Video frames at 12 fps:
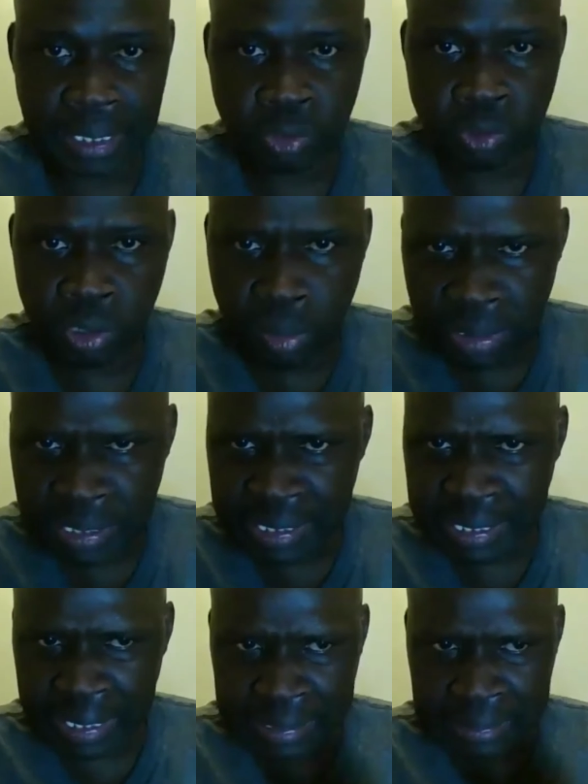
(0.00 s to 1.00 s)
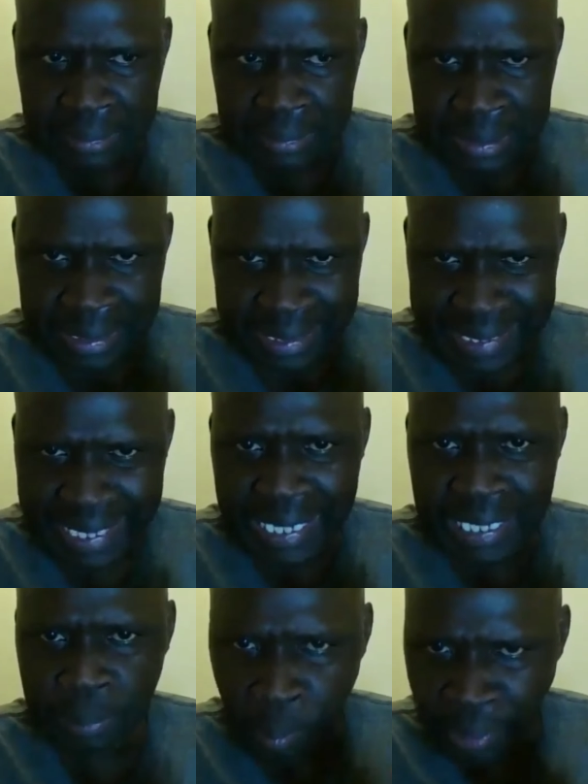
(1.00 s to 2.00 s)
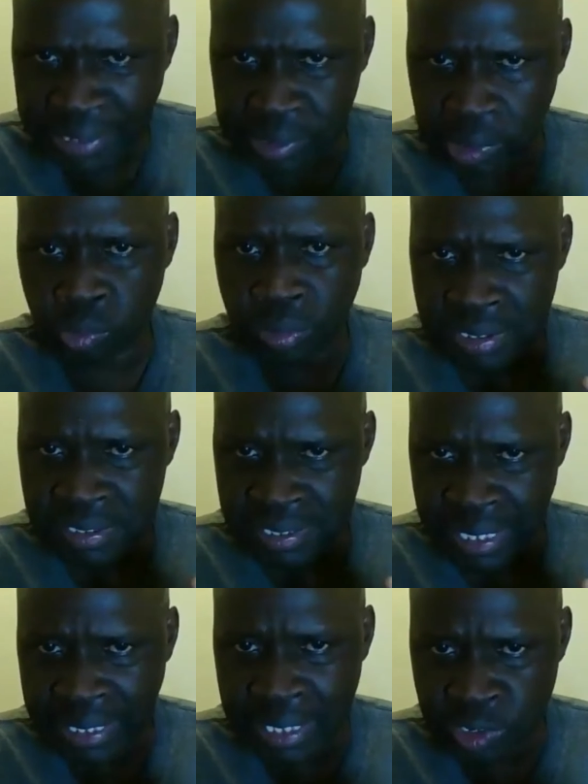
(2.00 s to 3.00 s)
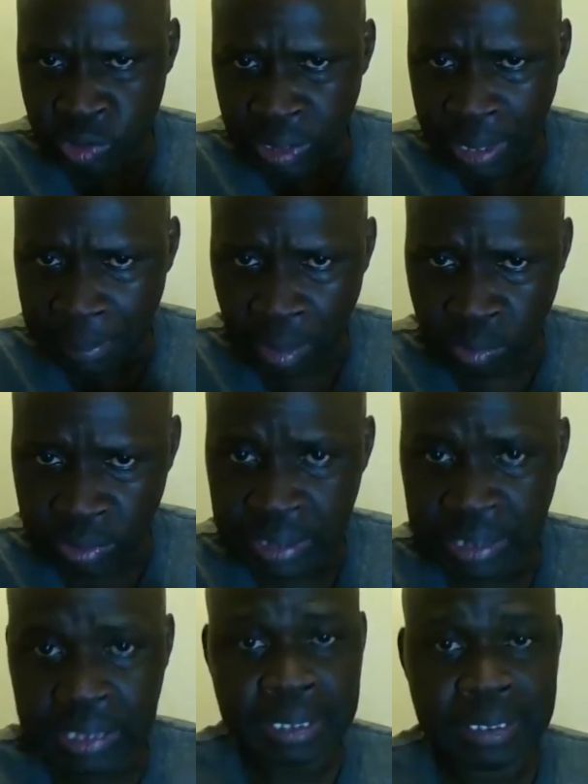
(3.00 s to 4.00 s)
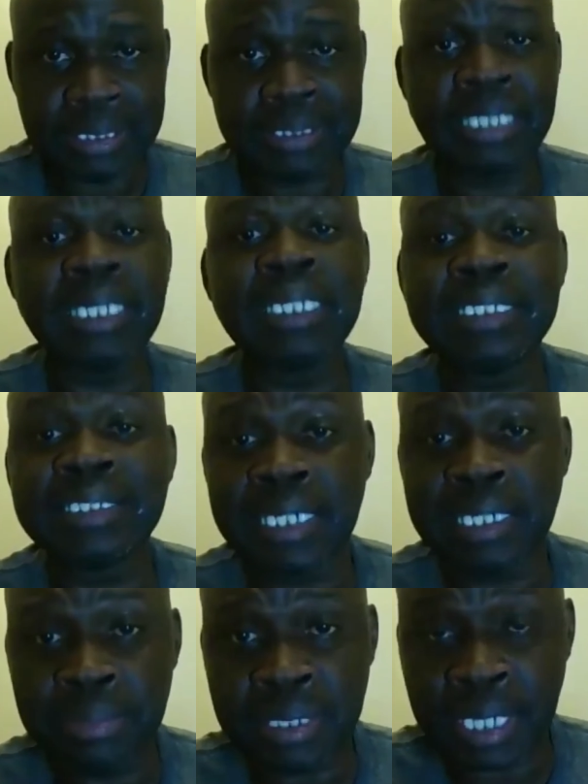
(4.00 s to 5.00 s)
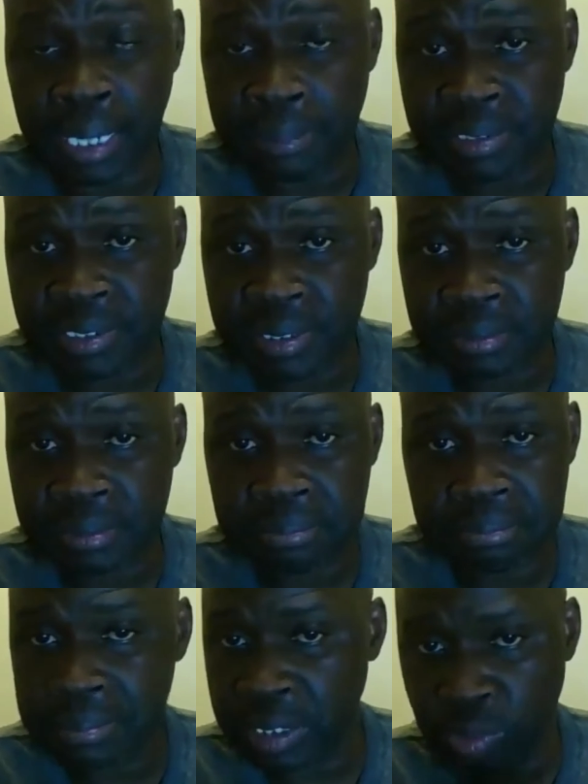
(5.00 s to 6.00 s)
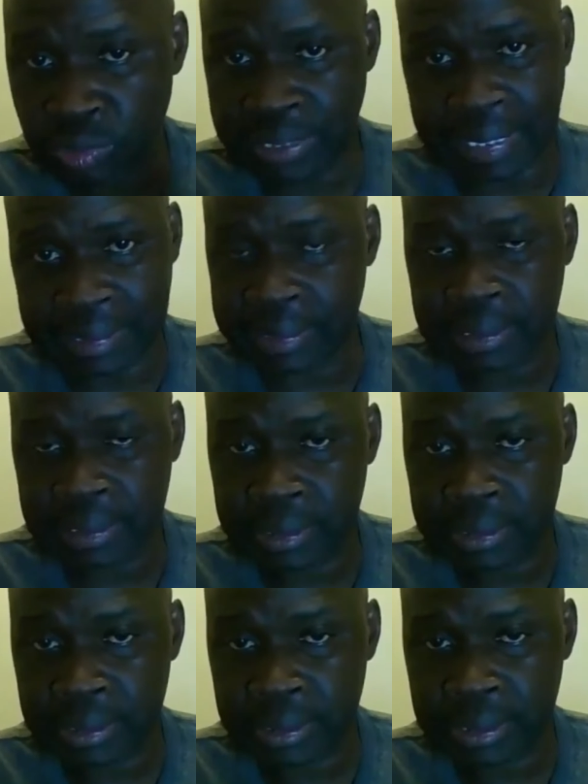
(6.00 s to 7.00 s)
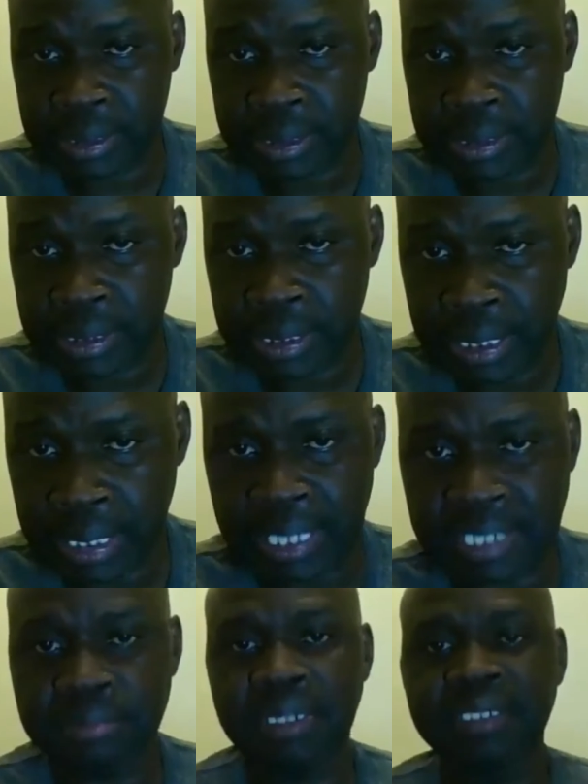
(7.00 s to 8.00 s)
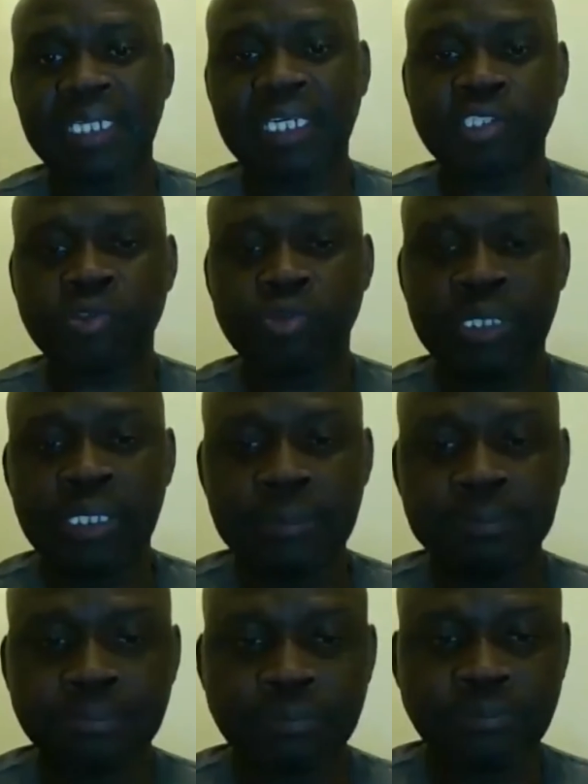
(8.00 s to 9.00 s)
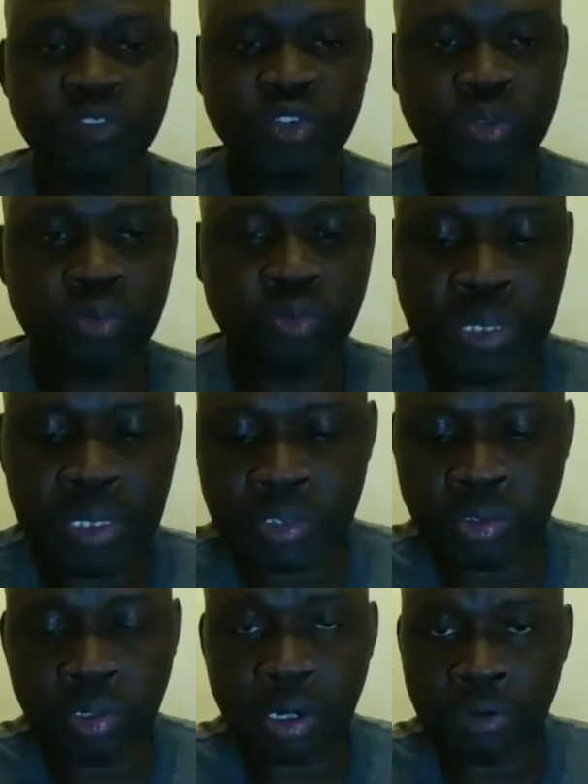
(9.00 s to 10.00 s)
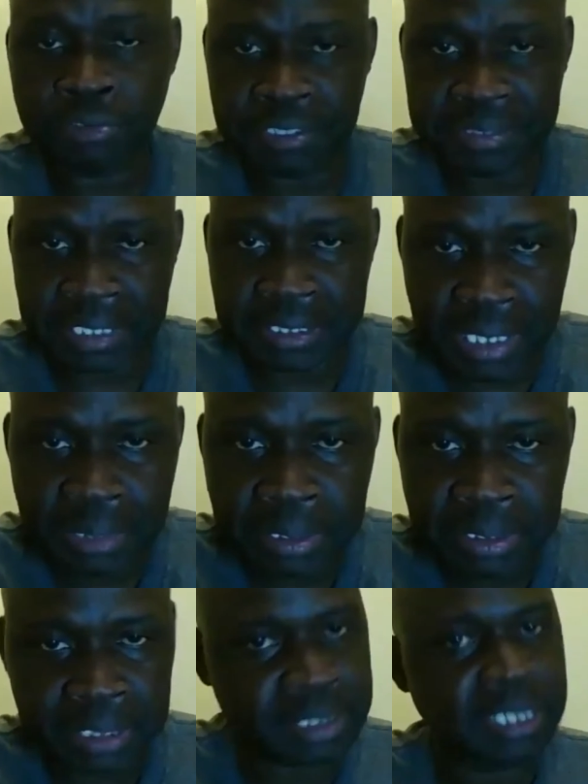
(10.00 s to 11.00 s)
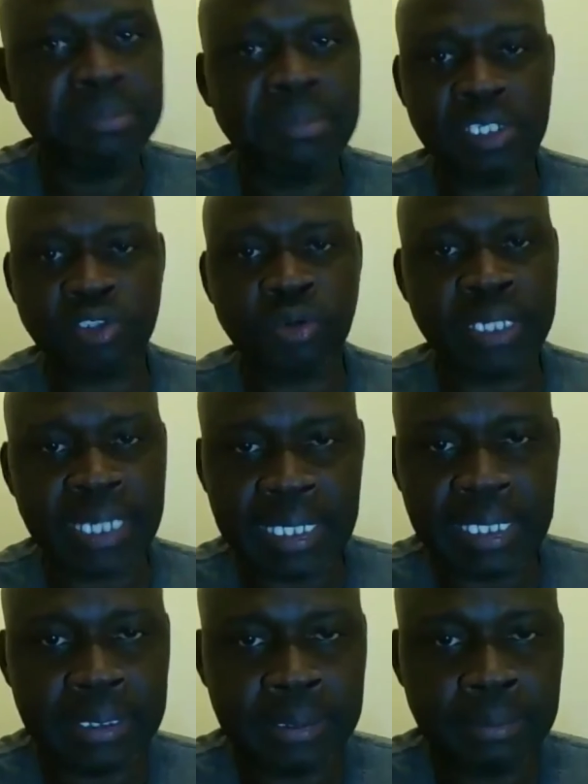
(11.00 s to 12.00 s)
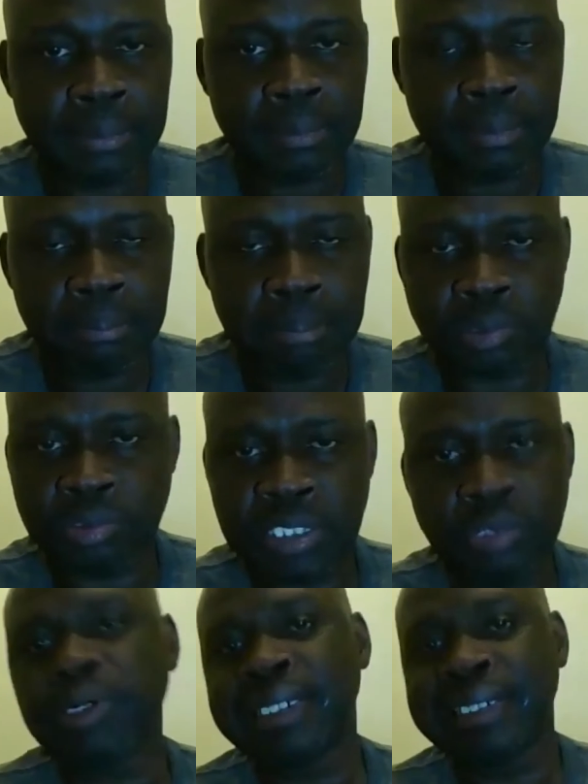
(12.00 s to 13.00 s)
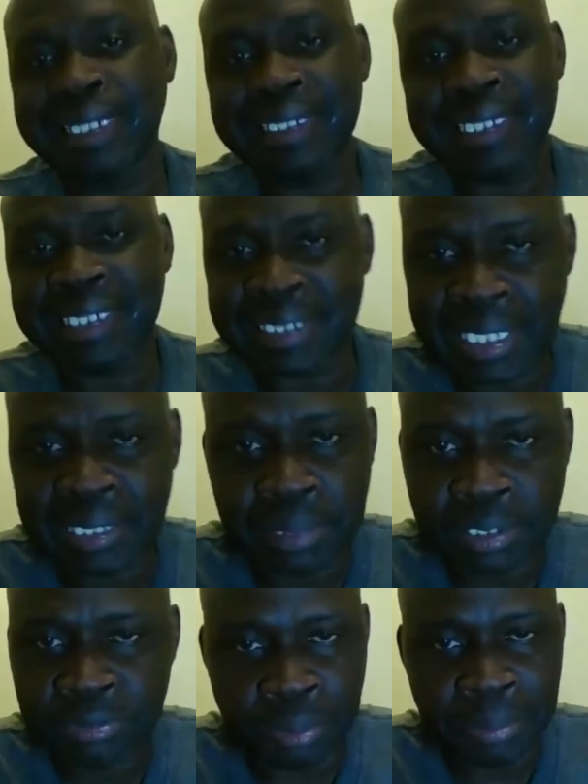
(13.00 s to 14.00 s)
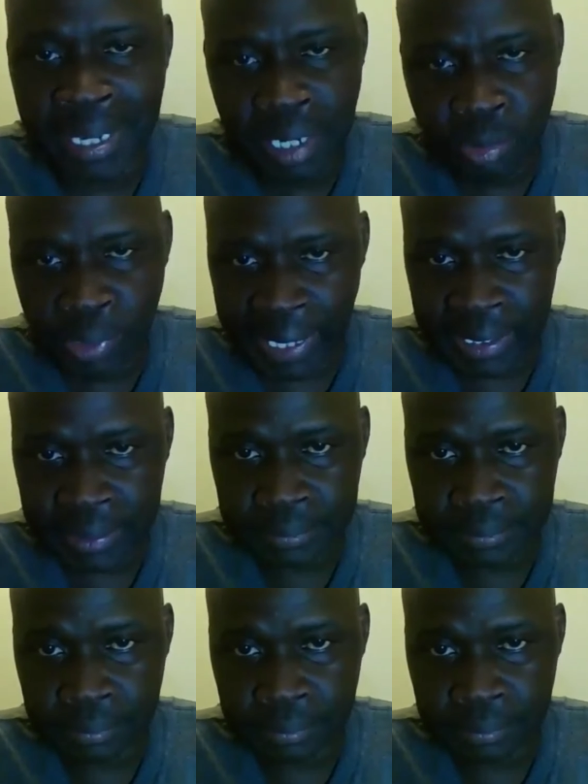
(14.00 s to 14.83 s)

that nobody can clearly point on what this channel is all about, the channel literally becomes useless. And as much as we talk of entertainment is okay, but you see, you can get entertainment from anywhere.